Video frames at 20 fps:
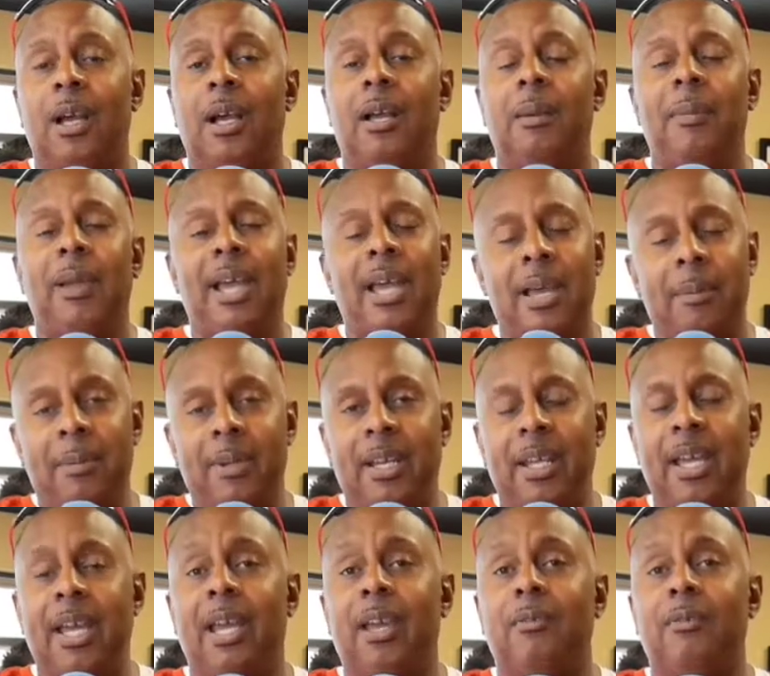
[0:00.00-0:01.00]
I'm happy
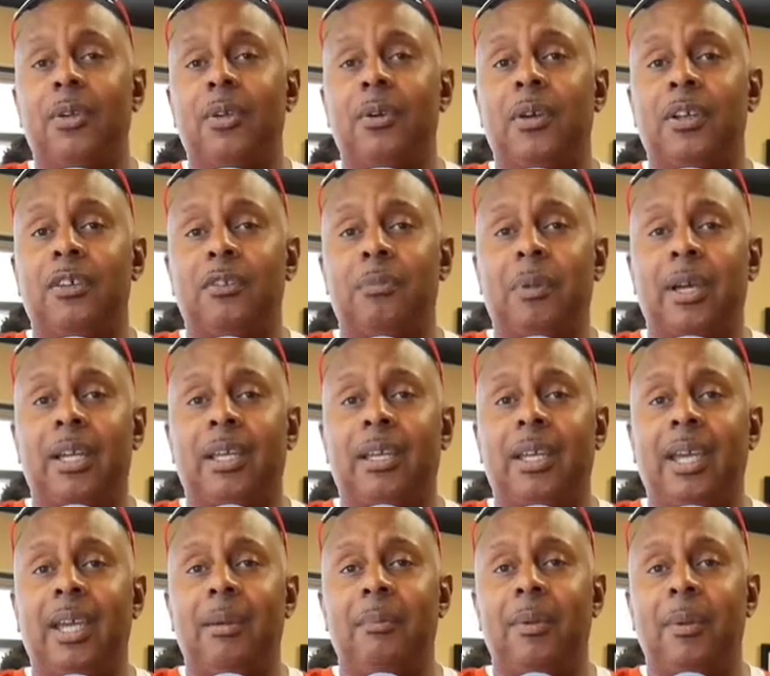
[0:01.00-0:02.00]
to have you as my
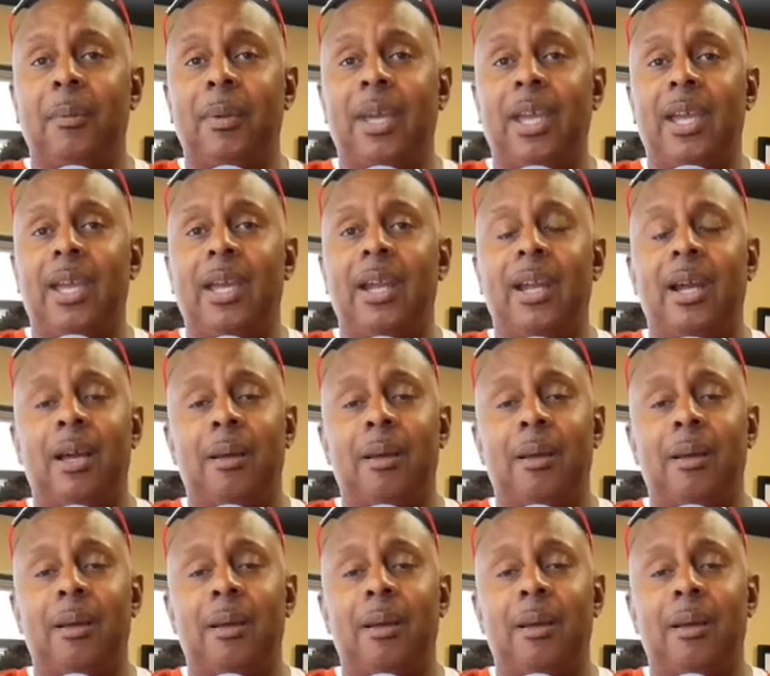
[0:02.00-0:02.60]
cameraman.